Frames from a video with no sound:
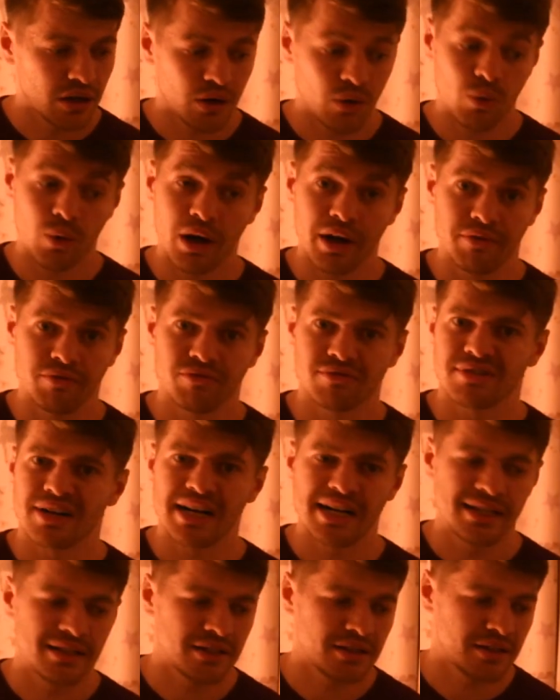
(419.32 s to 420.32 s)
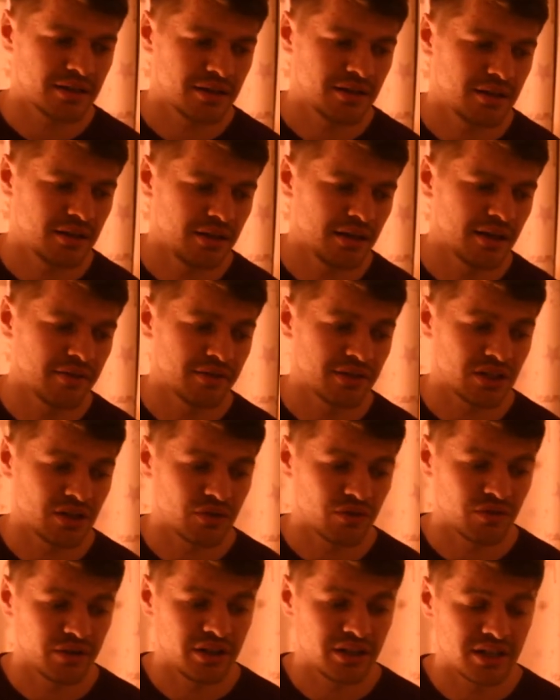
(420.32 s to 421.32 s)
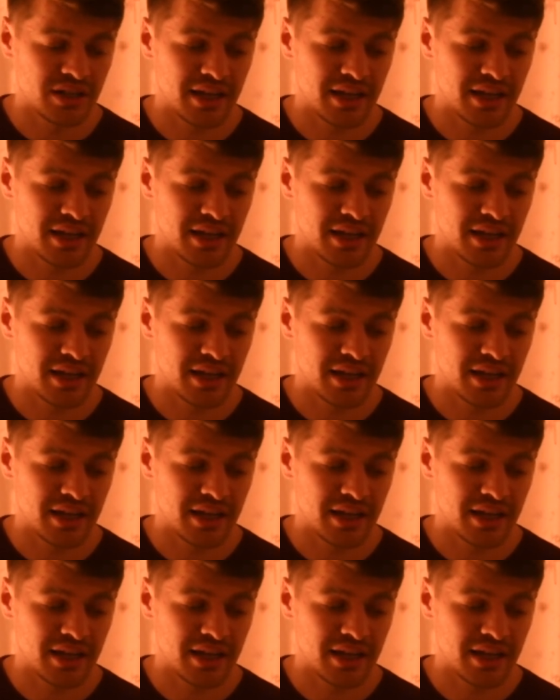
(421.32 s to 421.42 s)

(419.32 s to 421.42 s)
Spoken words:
"Quite right," the others agreed